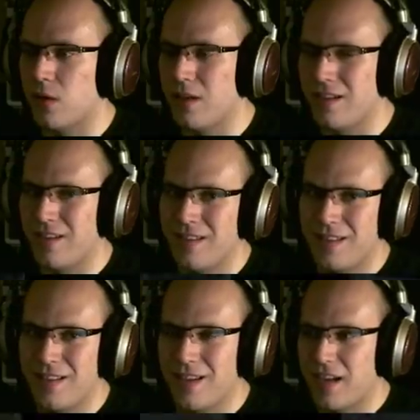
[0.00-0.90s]
and
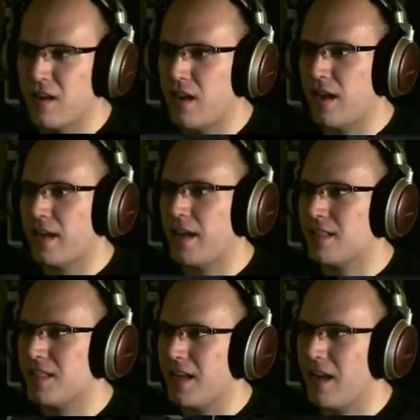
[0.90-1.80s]
I, I can't
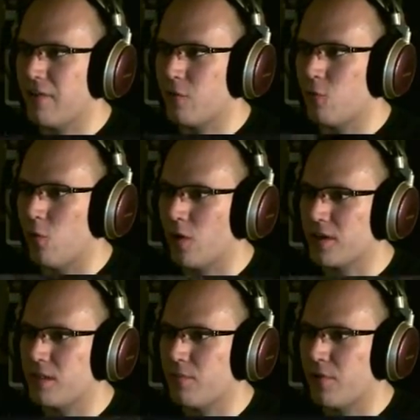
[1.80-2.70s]
say I haven't
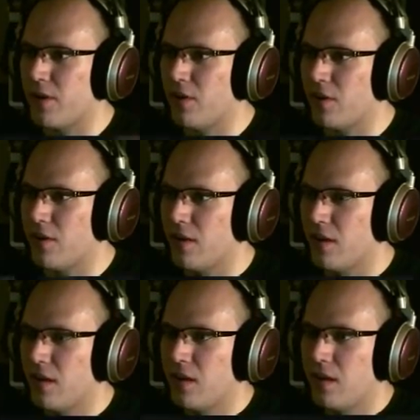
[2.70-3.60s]
worked it pretty hard.
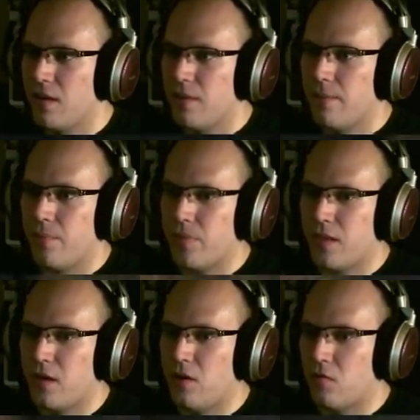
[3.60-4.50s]

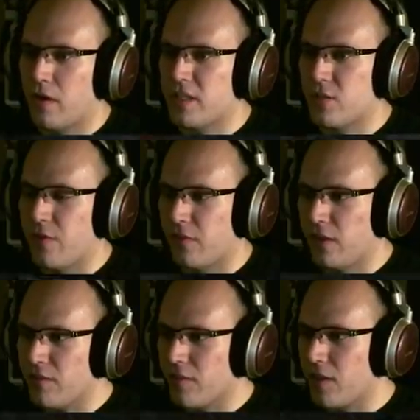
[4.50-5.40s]
Alright, so we have
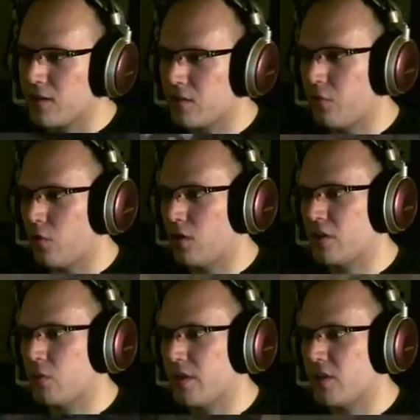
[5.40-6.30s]

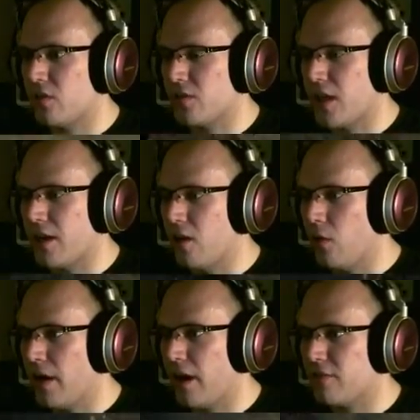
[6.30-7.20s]
11,420 souls. I know
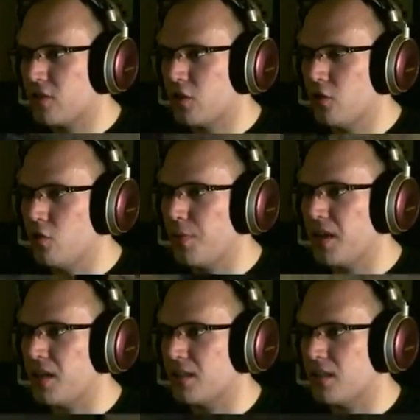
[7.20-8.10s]
I have two
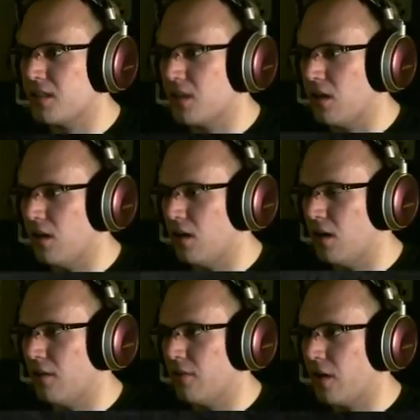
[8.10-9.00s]
pieces
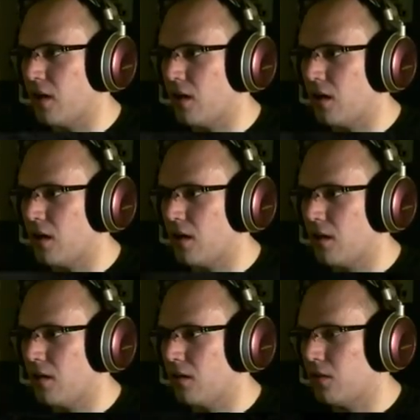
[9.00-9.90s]
of, uh,
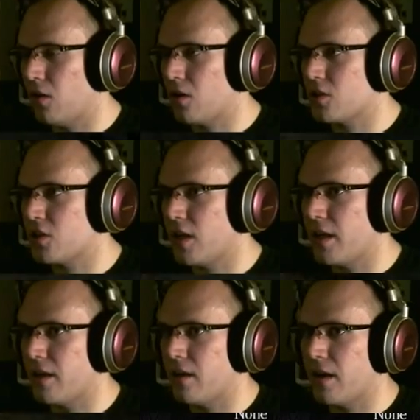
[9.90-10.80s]
large
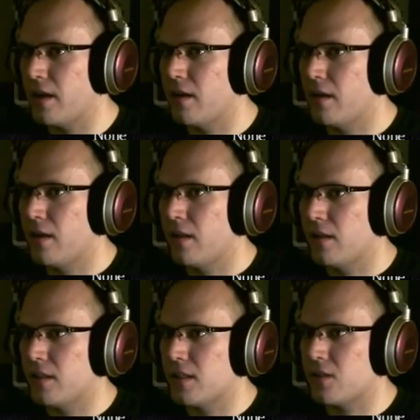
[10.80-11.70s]
Titanite. At
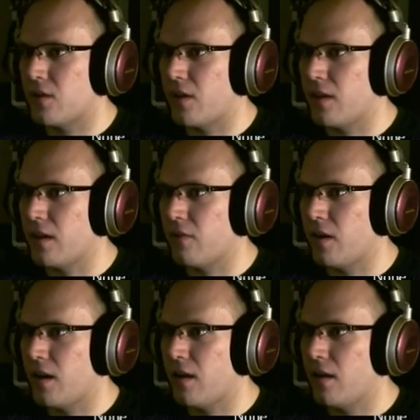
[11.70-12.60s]
least that's what I think I've
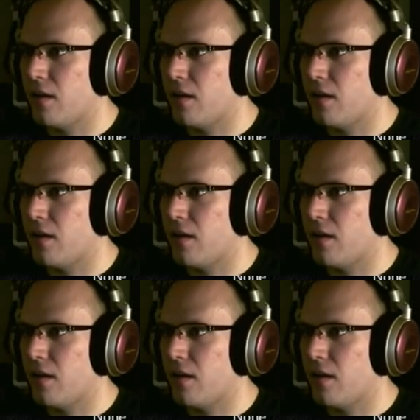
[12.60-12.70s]
got.